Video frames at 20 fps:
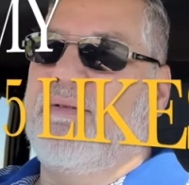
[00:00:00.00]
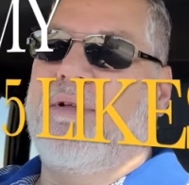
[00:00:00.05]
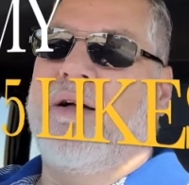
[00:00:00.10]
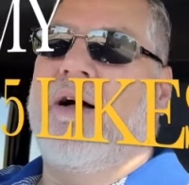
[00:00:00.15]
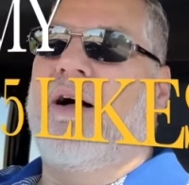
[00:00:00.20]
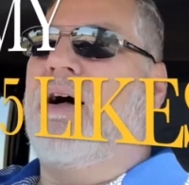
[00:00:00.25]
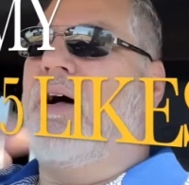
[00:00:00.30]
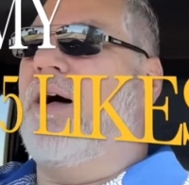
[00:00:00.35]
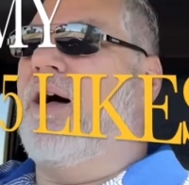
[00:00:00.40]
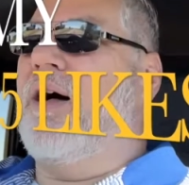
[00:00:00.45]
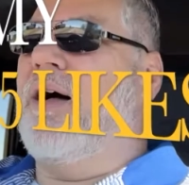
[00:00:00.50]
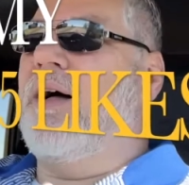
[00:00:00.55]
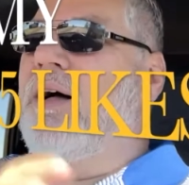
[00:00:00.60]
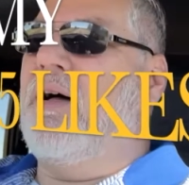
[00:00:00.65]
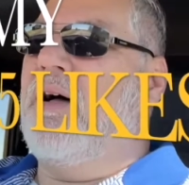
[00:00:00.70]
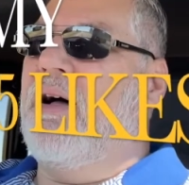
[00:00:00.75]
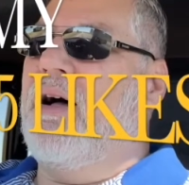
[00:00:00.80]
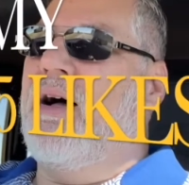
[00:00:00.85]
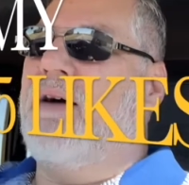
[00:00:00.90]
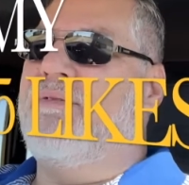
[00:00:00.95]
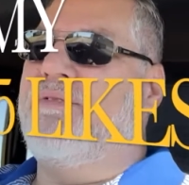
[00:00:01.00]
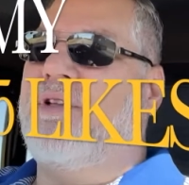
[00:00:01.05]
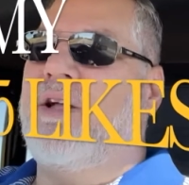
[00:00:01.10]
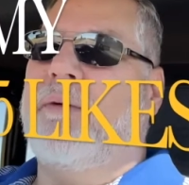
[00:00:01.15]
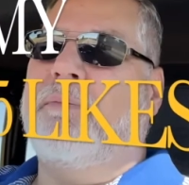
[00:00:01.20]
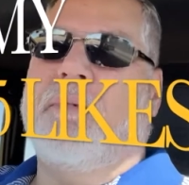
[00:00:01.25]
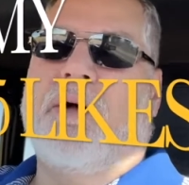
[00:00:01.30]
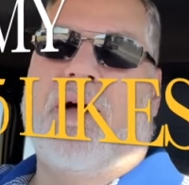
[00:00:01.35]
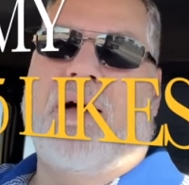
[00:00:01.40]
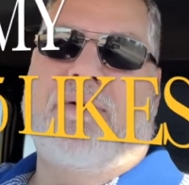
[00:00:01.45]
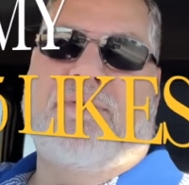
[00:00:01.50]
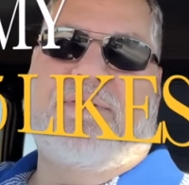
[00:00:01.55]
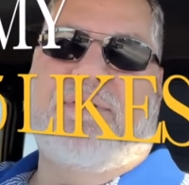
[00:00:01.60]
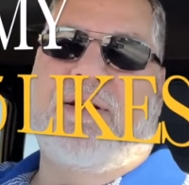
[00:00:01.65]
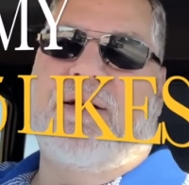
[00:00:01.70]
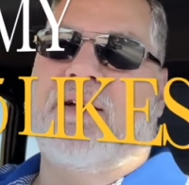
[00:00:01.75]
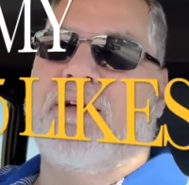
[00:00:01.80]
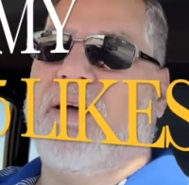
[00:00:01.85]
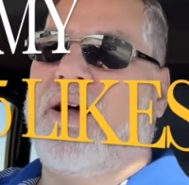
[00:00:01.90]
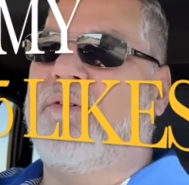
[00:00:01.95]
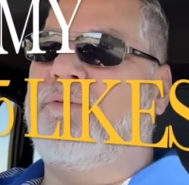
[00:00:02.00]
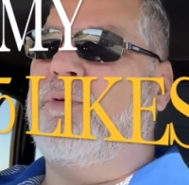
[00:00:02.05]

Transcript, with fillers: off, top off uh, off with